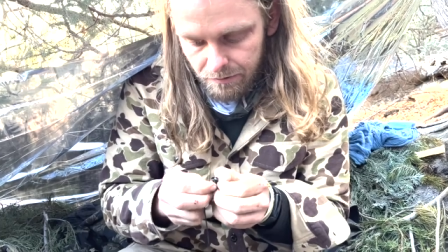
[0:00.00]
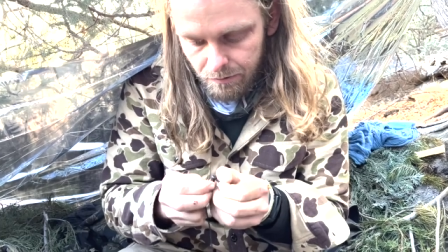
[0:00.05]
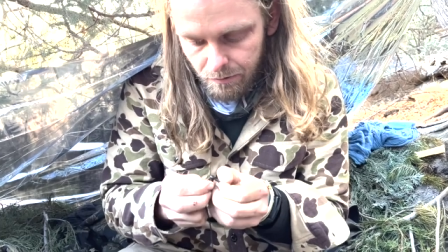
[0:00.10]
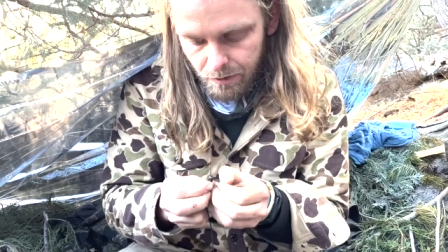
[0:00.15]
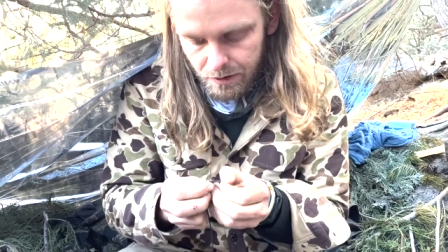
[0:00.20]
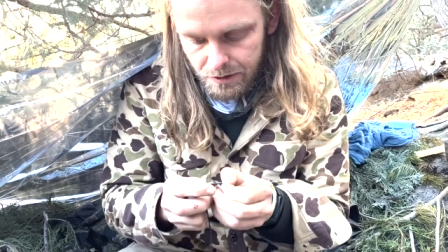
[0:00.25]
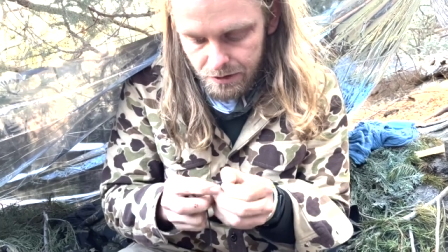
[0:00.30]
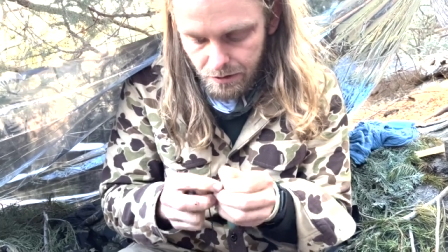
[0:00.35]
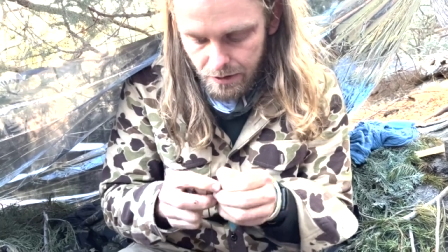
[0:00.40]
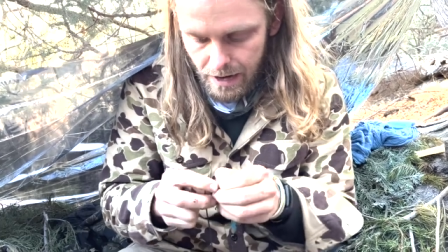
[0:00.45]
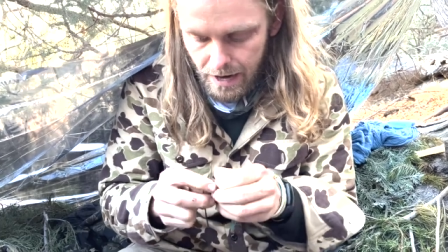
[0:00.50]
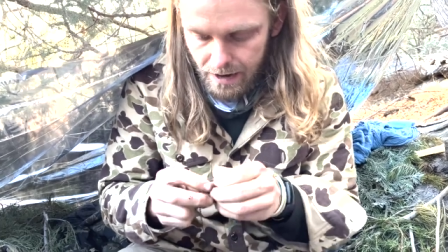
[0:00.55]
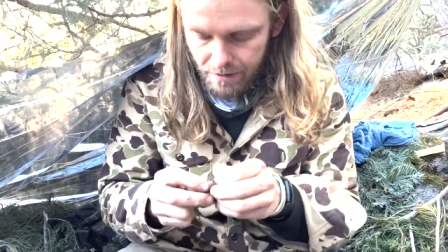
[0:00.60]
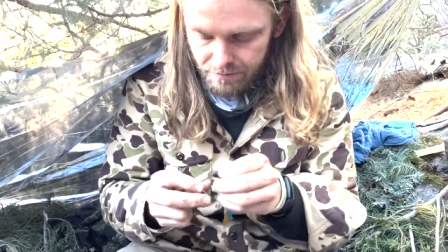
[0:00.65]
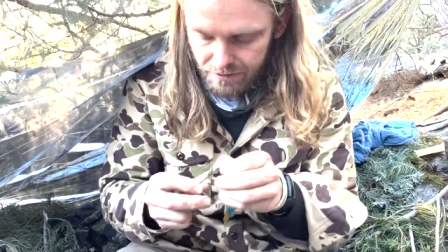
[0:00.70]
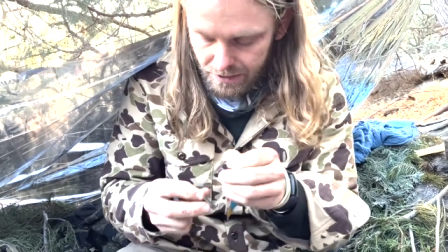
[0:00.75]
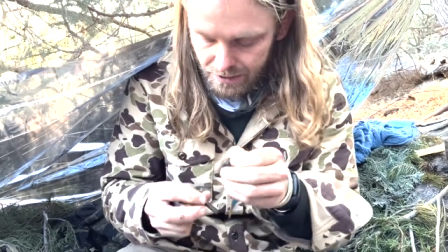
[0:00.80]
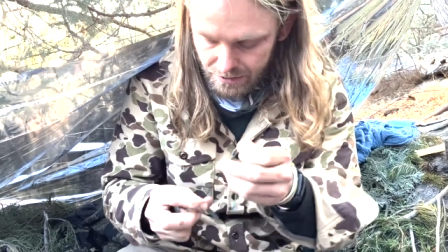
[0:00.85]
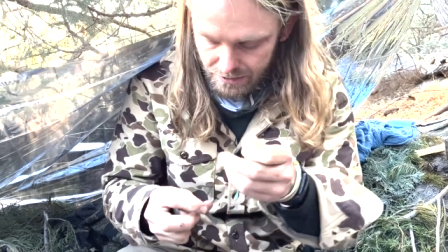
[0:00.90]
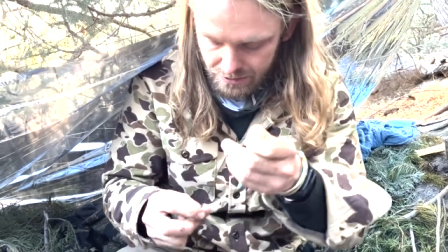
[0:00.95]
we do have
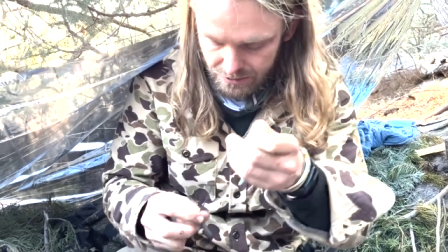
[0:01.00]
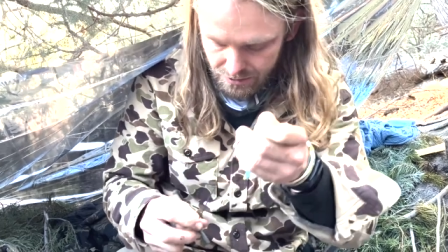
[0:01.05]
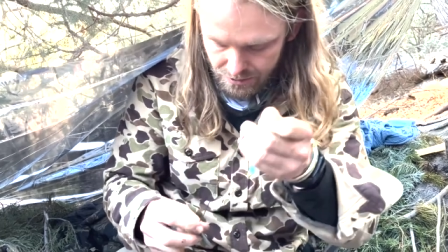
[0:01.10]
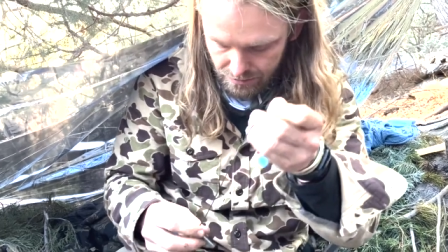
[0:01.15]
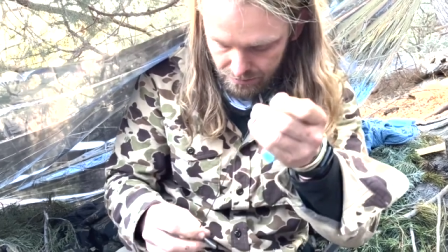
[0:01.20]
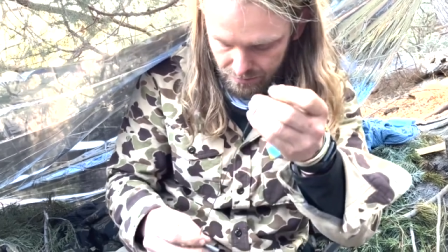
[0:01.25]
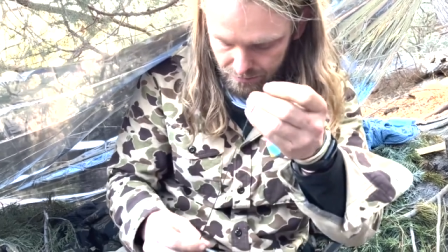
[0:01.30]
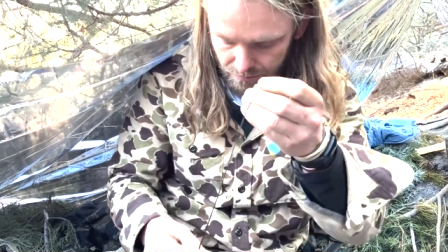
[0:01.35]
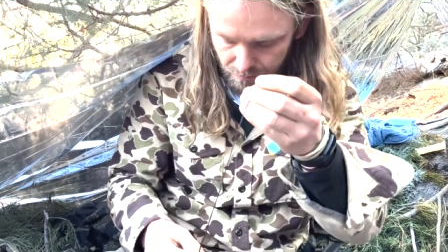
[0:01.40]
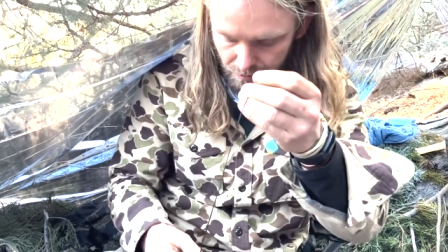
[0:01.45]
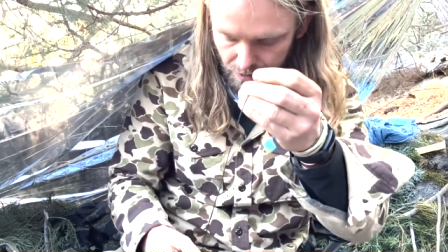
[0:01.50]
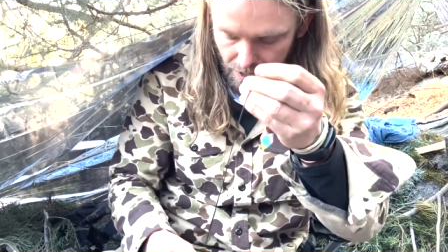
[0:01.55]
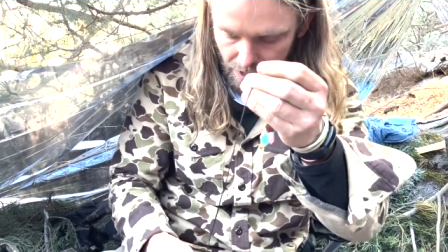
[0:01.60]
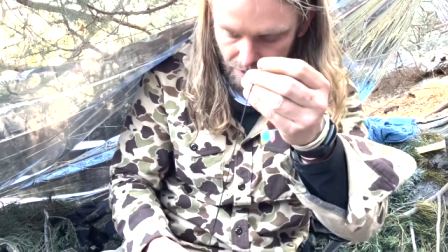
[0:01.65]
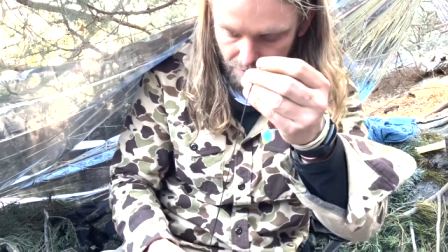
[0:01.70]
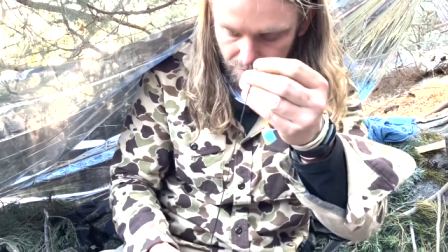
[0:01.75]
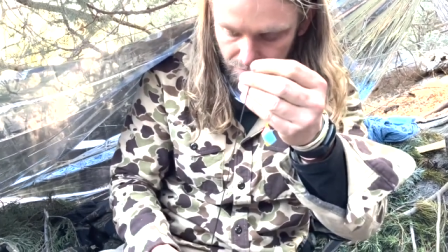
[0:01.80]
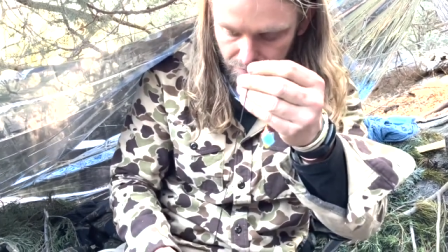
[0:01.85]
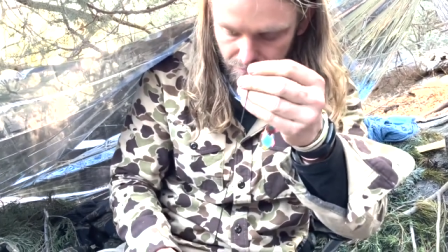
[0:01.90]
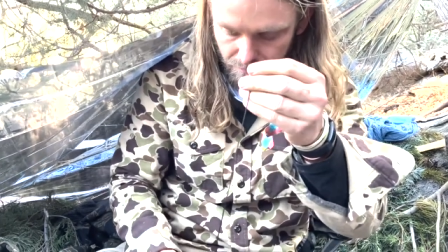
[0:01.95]
things, we
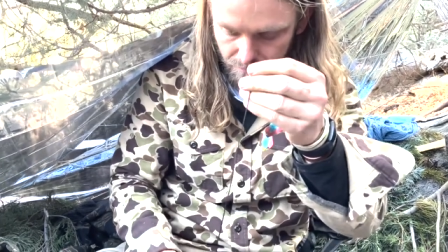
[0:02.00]
have,